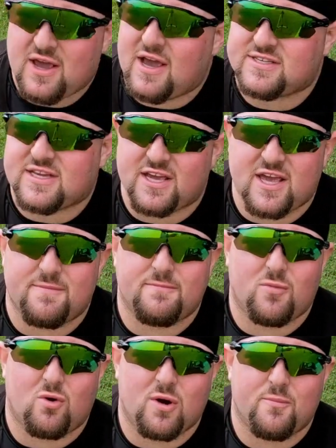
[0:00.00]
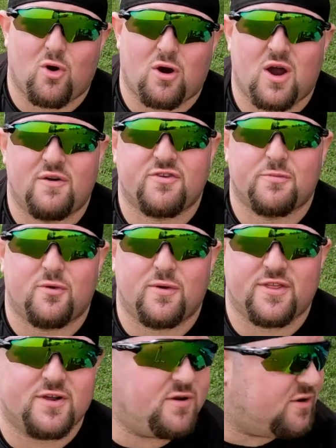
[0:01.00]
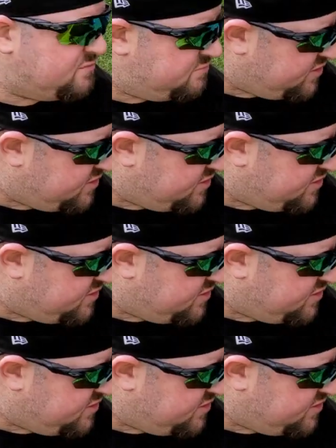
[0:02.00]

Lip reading: as I get more and more comfortable with it, oh,